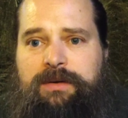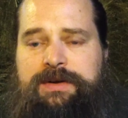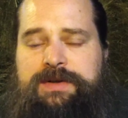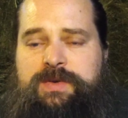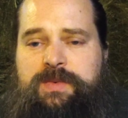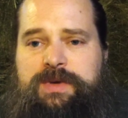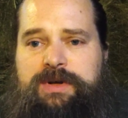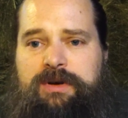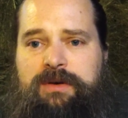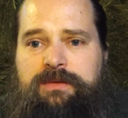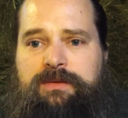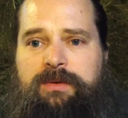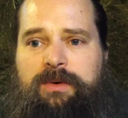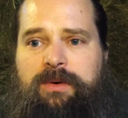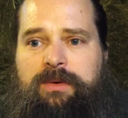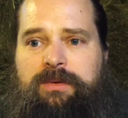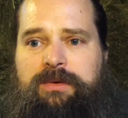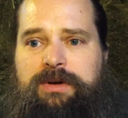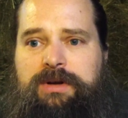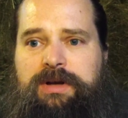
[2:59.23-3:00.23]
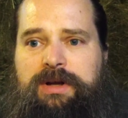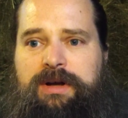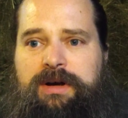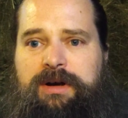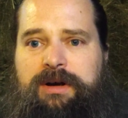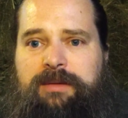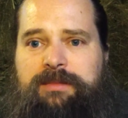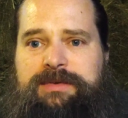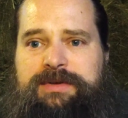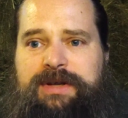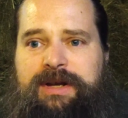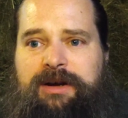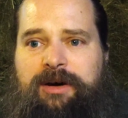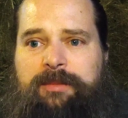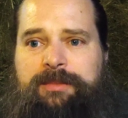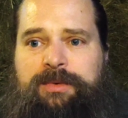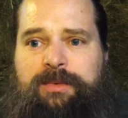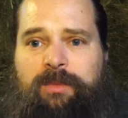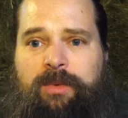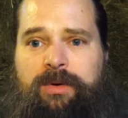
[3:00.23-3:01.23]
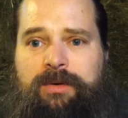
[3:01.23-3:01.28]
as we go forward, to help you